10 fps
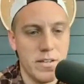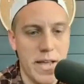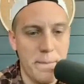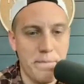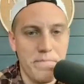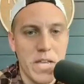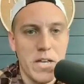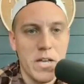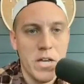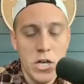Yep.
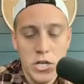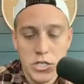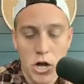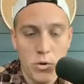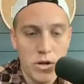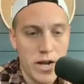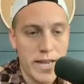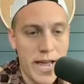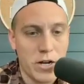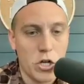So
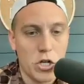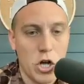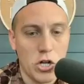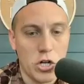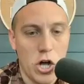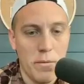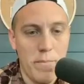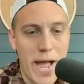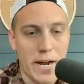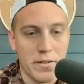again, call them
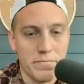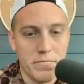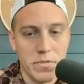back.